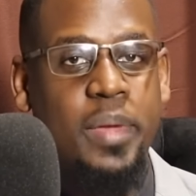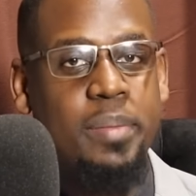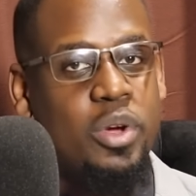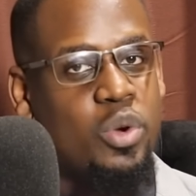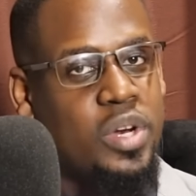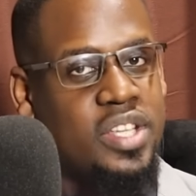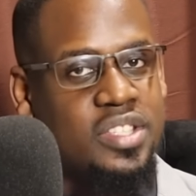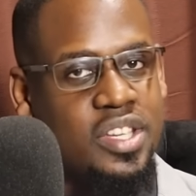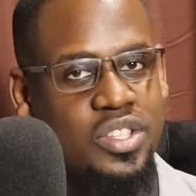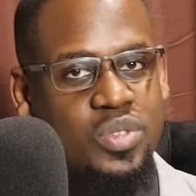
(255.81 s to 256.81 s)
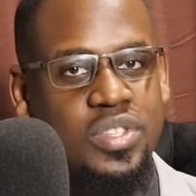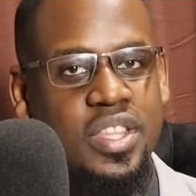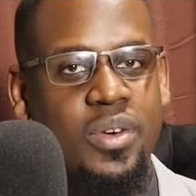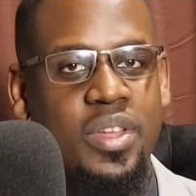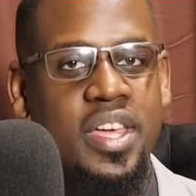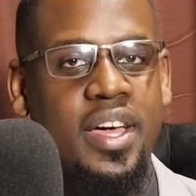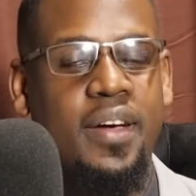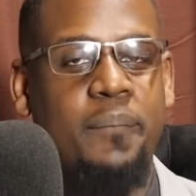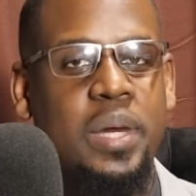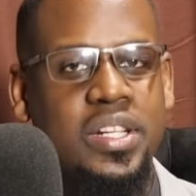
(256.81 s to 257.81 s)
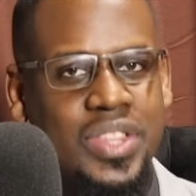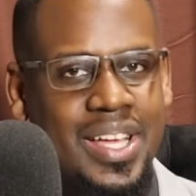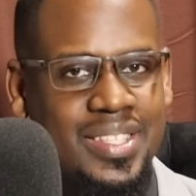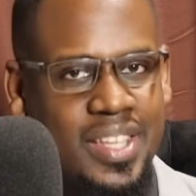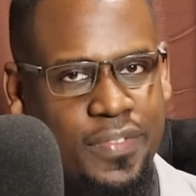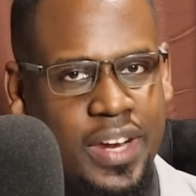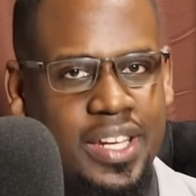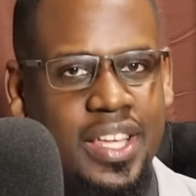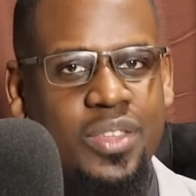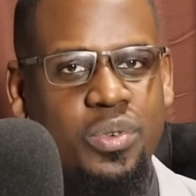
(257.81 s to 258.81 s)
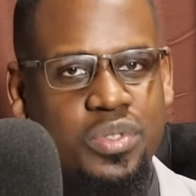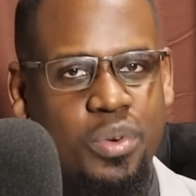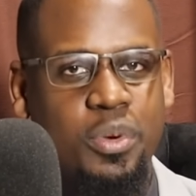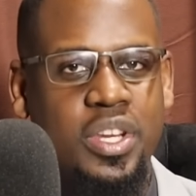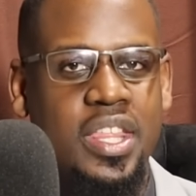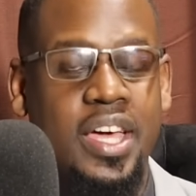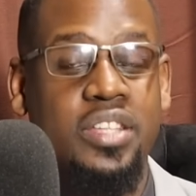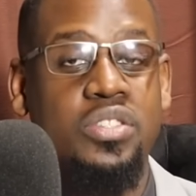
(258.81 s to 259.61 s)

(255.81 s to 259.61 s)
Maybe on Wednesday and Tuesday they were there, but Thursday, Friday, there was nobody there.